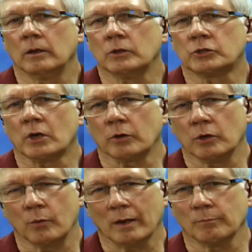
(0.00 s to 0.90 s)
So
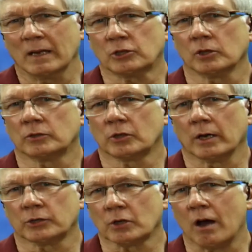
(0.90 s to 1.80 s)
you had mentioned
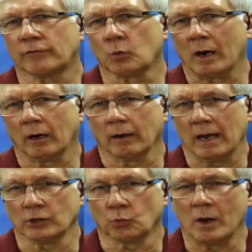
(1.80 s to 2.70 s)
software
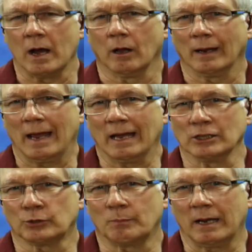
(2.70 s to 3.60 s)
as well
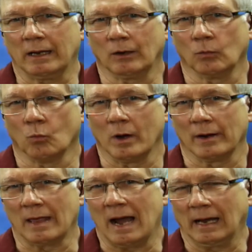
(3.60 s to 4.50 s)
as being one
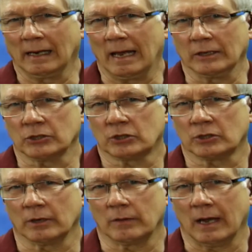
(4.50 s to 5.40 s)
of the highlights
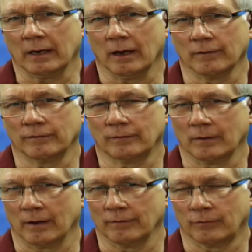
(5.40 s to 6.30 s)

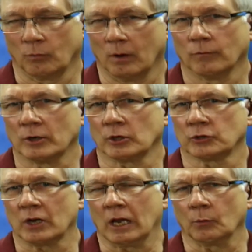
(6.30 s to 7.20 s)
of what you're
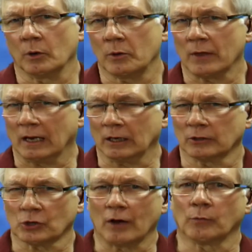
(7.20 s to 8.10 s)
seeing. Were you thinking
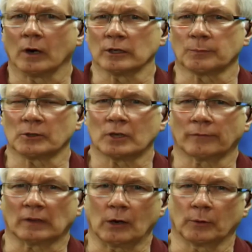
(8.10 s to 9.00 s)
software
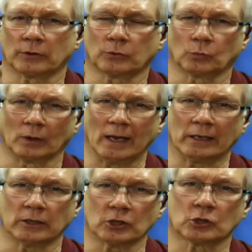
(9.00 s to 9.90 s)
specifically
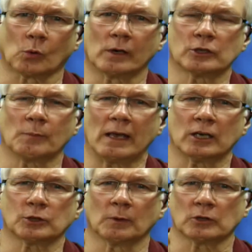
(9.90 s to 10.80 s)
related to storage
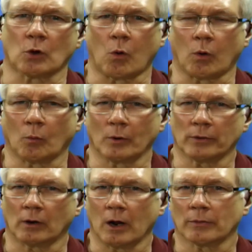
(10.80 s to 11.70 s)
management, or were
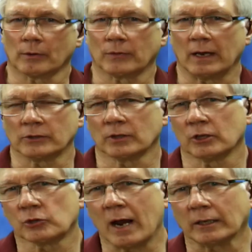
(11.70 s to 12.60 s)
there other things that
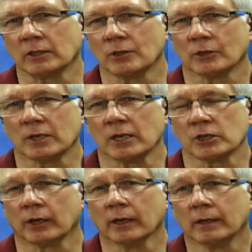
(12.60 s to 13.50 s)
attracted your attention?